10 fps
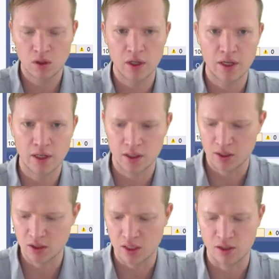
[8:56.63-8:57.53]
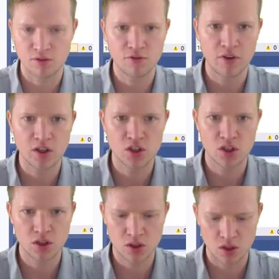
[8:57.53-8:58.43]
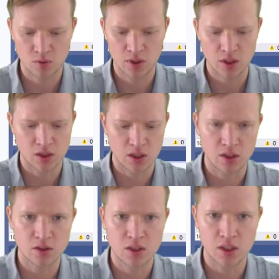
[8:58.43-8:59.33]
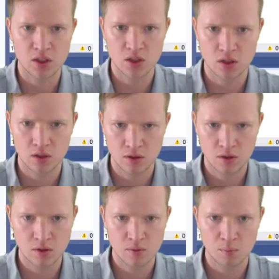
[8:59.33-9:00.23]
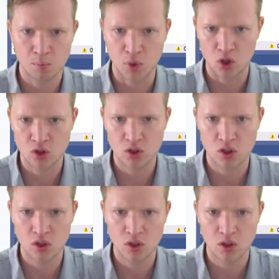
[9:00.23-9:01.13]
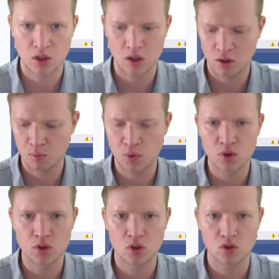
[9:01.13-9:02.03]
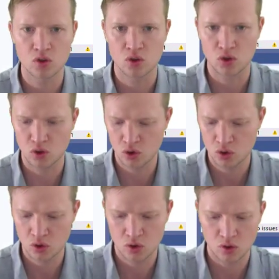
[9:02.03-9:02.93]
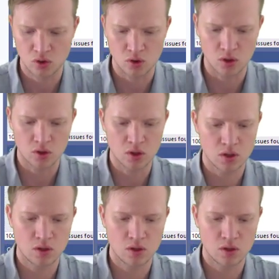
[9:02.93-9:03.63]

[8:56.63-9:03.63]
and it's a function, so we're going to say text box input to dot